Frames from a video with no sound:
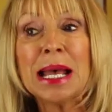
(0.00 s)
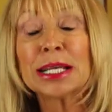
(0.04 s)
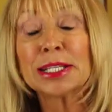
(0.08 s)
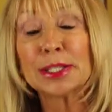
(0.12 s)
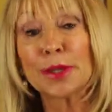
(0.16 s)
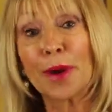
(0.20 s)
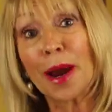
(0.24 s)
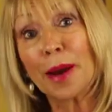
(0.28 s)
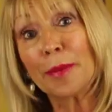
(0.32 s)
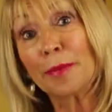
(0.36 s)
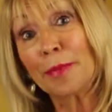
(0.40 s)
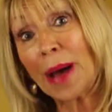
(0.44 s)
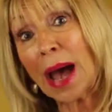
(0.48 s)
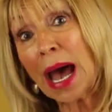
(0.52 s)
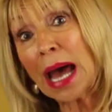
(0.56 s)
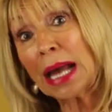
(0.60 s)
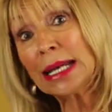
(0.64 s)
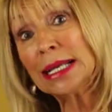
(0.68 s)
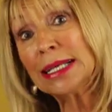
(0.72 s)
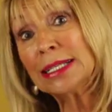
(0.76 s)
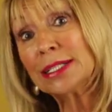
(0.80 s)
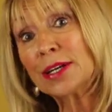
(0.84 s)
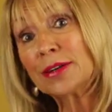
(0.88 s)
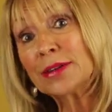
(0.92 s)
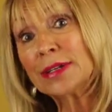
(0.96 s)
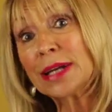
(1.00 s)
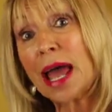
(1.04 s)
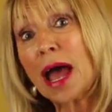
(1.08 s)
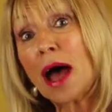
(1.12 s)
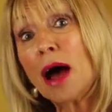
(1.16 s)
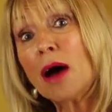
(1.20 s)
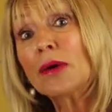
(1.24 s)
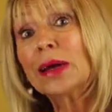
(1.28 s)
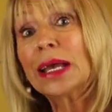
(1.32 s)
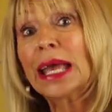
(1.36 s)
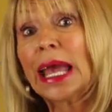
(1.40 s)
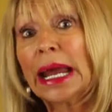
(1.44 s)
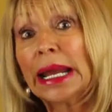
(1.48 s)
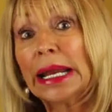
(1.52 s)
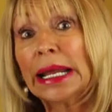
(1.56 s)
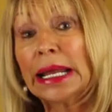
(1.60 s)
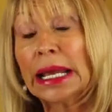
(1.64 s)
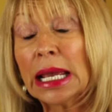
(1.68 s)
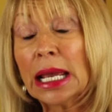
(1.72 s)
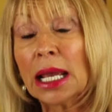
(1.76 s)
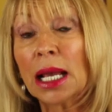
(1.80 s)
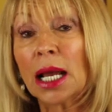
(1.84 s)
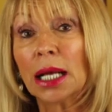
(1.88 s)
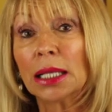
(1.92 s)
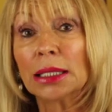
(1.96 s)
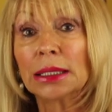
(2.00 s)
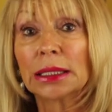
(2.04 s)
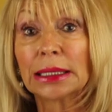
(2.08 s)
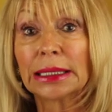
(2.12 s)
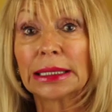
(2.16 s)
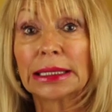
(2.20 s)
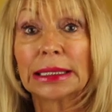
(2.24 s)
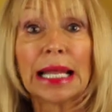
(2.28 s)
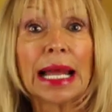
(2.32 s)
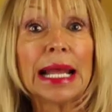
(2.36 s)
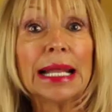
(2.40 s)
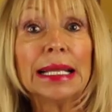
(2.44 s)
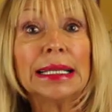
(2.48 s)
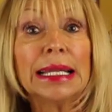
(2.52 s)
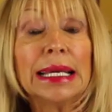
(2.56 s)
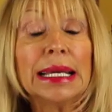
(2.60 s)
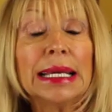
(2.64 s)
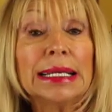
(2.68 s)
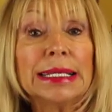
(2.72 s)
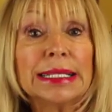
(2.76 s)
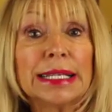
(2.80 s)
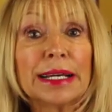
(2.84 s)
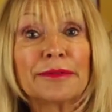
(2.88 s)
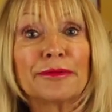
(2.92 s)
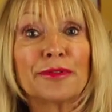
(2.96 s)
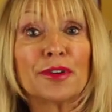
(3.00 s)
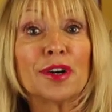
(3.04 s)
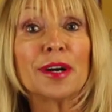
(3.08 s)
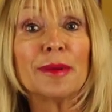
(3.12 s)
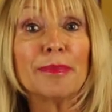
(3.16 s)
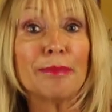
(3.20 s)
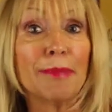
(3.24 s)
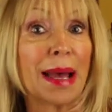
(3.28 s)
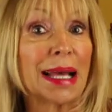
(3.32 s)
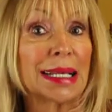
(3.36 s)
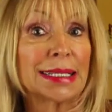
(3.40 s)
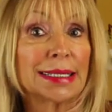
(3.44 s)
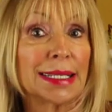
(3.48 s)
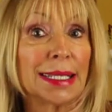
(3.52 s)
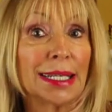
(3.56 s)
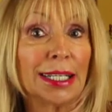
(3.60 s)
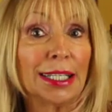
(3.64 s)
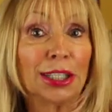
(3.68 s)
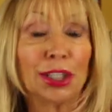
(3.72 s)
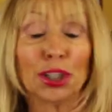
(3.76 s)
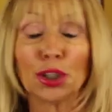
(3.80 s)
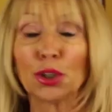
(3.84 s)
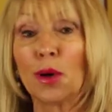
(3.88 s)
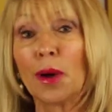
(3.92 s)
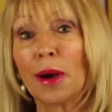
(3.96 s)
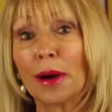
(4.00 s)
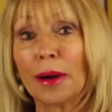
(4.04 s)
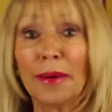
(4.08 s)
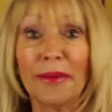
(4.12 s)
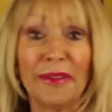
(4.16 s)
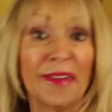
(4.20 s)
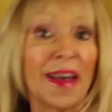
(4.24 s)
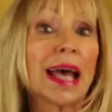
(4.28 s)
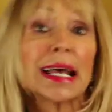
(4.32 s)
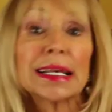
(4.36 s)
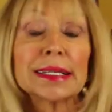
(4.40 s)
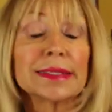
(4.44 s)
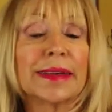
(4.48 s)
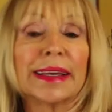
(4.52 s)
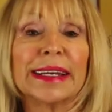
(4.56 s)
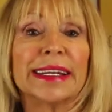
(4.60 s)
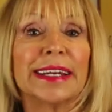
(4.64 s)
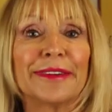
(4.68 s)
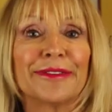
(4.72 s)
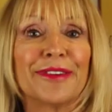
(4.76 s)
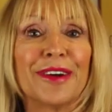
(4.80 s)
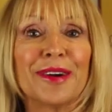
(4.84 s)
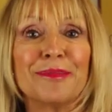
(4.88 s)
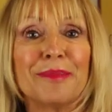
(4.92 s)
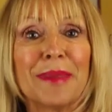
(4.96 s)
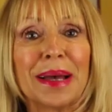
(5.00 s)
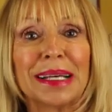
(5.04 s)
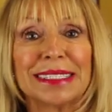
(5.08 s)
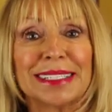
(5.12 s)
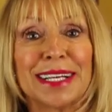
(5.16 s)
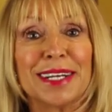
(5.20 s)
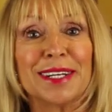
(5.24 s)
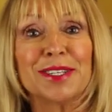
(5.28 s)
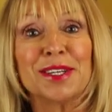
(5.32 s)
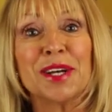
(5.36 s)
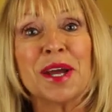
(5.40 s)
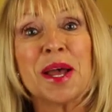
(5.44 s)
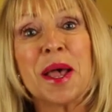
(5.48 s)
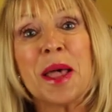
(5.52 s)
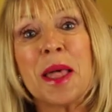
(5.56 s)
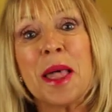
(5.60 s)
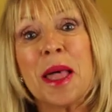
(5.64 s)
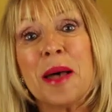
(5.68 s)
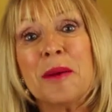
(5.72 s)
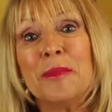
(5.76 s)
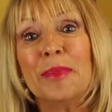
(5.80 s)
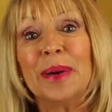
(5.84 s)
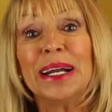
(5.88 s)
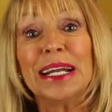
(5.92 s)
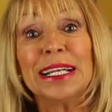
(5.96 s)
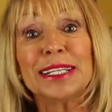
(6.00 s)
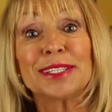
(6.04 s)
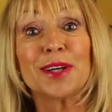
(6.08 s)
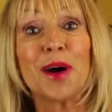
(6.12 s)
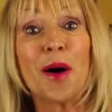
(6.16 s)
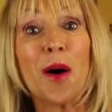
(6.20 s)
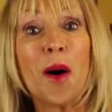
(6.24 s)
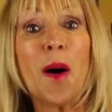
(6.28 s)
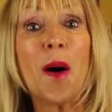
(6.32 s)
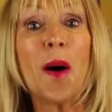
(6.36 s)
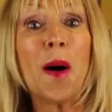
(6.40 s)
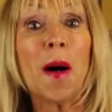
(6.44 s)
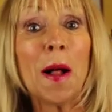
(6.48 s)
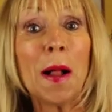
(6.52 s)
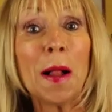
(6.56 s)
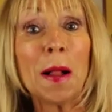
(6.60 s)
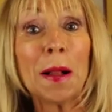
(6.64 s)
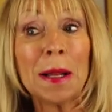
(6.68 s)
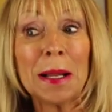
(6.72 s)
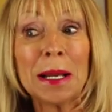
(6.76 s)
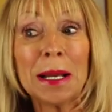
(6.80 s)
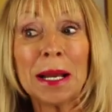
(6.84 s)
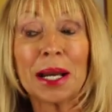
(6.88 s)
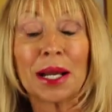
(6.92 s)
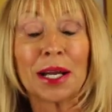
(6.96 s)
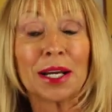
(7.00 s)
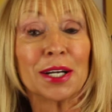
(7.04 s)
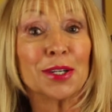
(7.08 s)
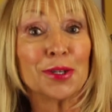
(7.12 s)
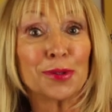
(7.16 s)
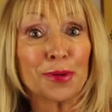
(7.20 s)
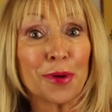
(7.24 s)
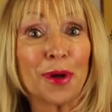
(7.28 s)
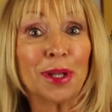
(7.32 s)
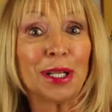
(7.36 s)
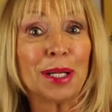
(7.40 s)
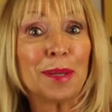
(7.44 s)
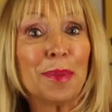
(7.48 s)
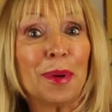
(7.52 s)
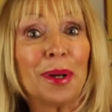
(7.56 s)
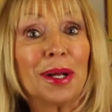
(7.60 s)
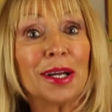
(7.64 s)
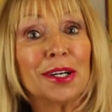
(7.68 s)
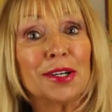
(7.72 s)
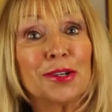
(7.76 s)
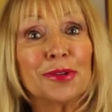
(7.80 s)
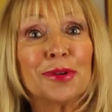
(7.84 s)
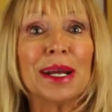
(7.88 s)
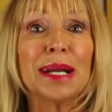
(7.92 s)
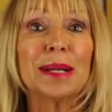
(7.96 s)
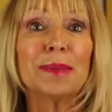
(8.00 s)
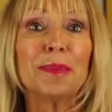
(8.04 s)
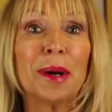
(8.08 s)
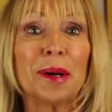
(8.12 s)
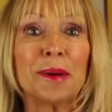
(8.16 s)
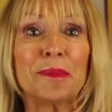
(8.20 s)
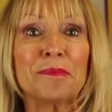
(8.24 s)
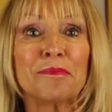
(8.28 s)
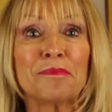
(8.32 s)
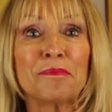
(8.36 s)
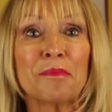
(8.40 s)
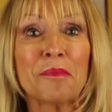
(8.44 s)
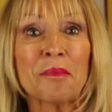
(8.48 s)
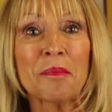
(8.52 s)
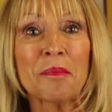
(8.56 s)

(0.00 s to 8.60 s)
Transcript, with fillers: So our bodies are now getting a slightly different message or a vastly different message, but it's all controllable and treatable.